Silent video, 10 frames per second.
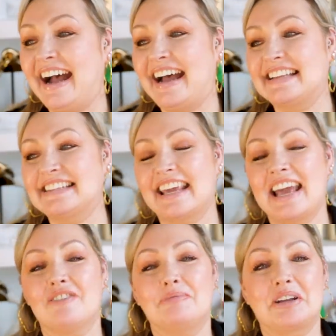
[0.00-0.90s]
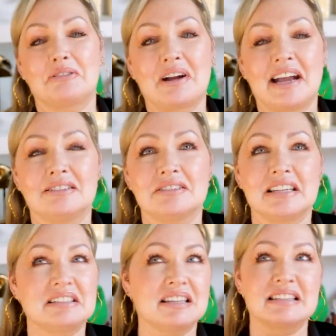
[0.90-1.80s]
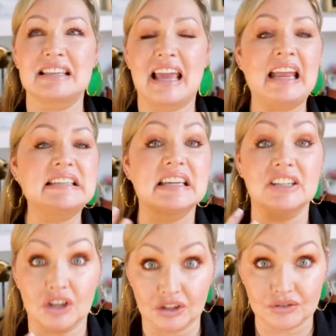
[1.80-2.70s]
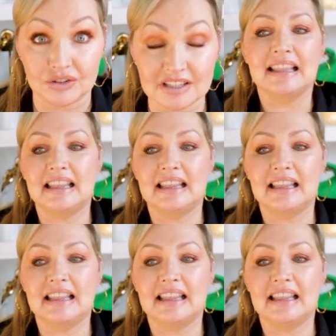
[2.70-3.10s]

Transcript: And they have been around since the 1800s.